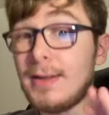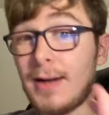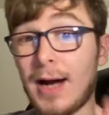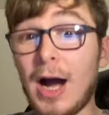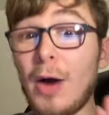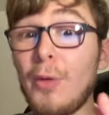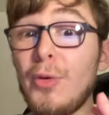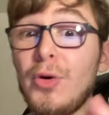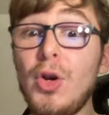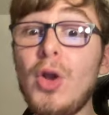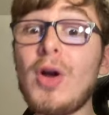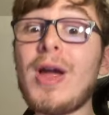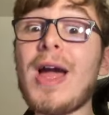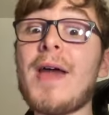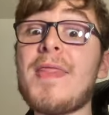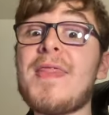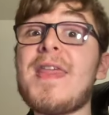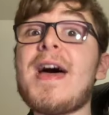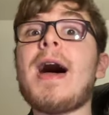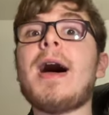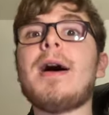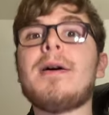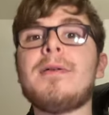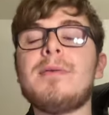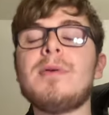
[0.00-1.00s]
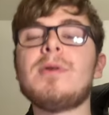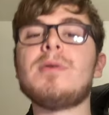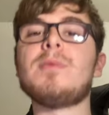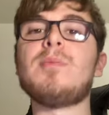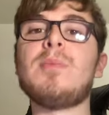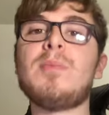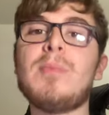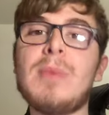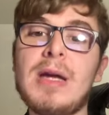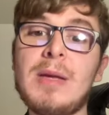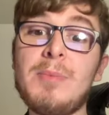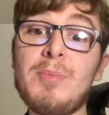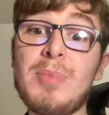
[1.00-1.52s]
I would look at that
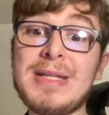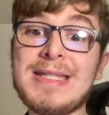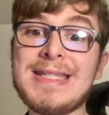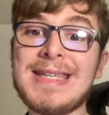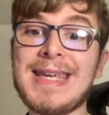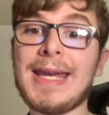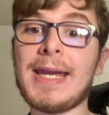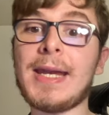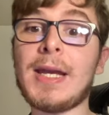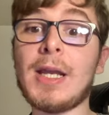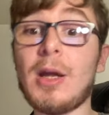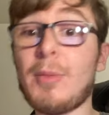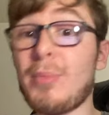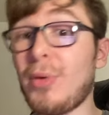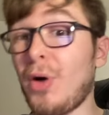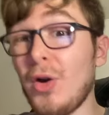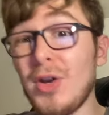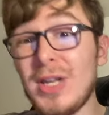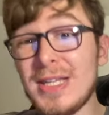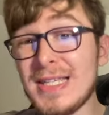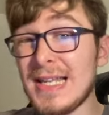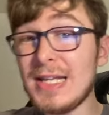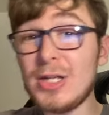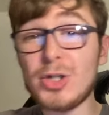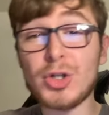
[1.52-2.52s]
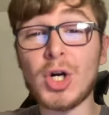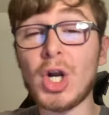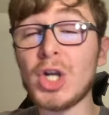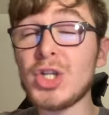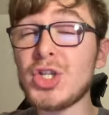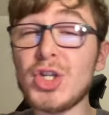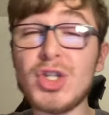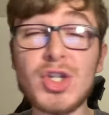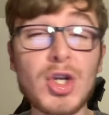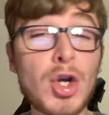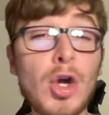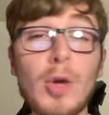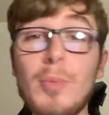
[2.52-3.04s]
in particular. But honestly,
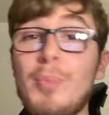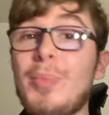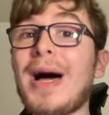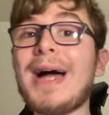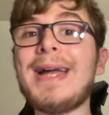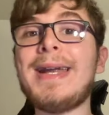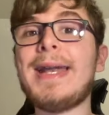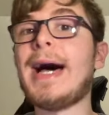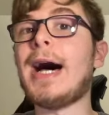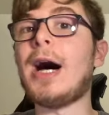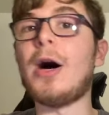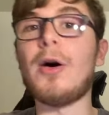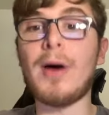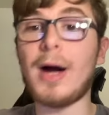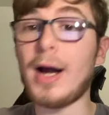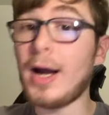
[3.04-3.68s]
Trossard's a good buy now.